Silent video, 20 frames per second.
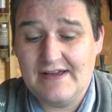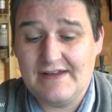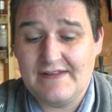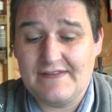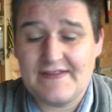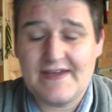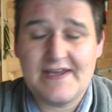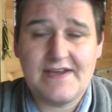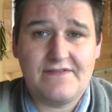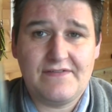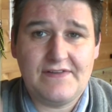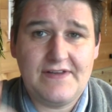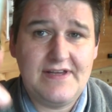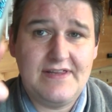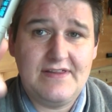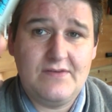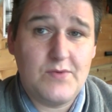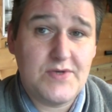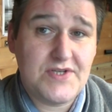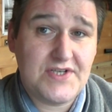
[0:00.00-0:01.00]
Thankfully
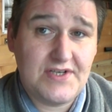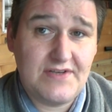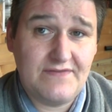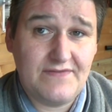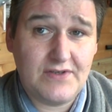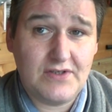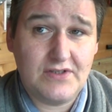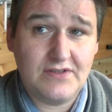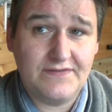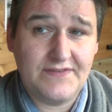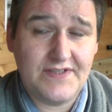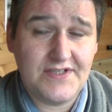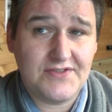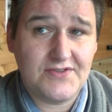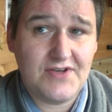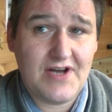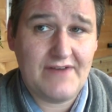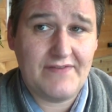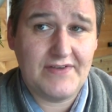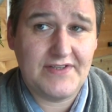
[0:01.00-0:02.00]
the Wizard Evolve does
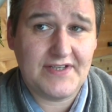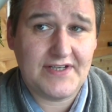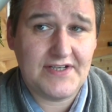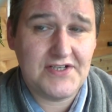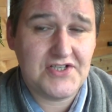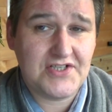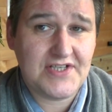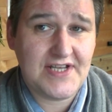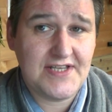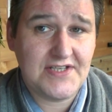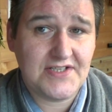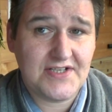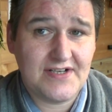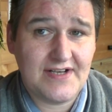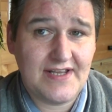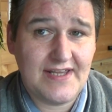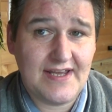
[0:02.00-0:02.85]
not have a touch sensor,